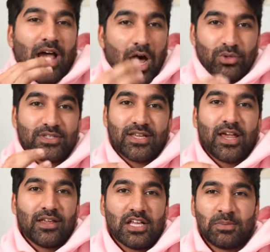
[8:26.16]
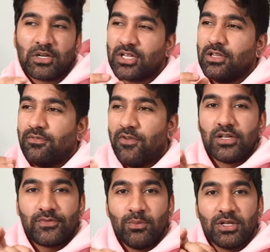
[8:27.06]
I would say, especially in the
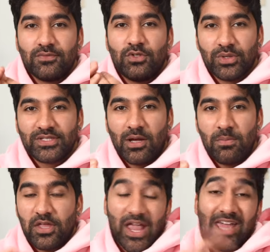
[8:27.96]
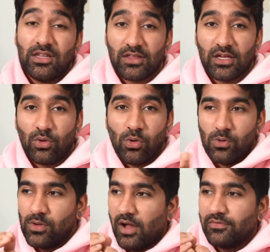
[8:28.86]
first few months of doing something, anything at
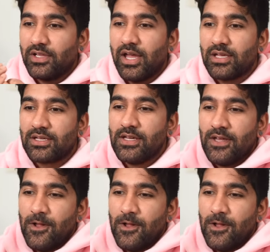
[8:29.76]
all, I feel like